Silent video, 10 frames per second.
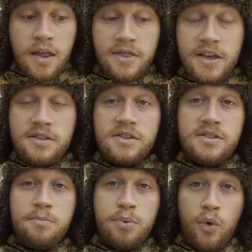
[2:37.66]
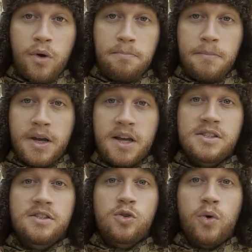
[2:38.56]
This is important because
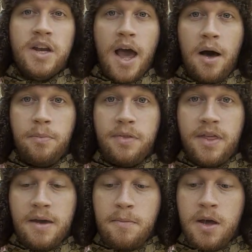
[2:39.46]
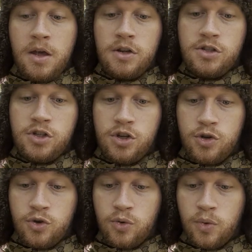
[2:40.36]
it's going to help them
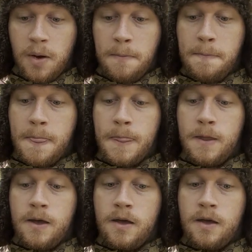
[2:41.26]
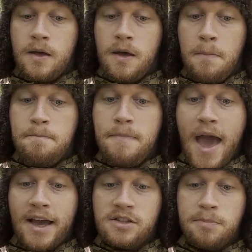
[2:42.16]
to
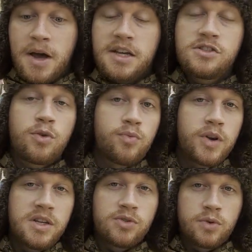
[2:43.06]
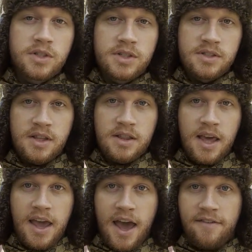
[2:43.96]
maximize the resources that
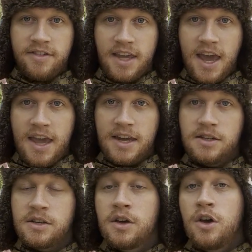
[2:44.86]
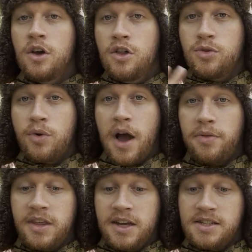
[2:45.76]
they have gained
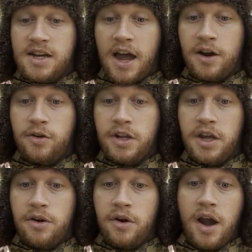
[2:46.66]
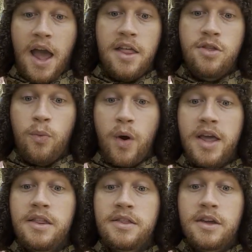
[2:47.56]
throughout the entire year. And the way
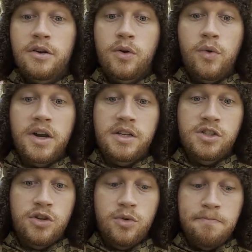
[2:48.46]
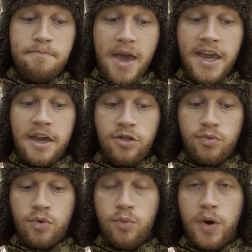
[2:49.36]
that they're going to make it
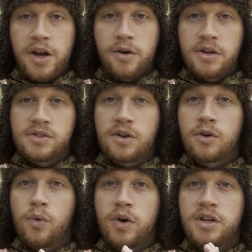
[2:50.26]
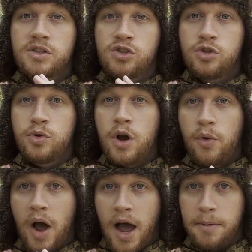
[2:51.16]
through winter is they're going to pseudo
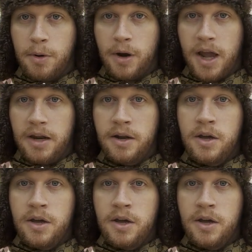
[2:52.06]
hibernate.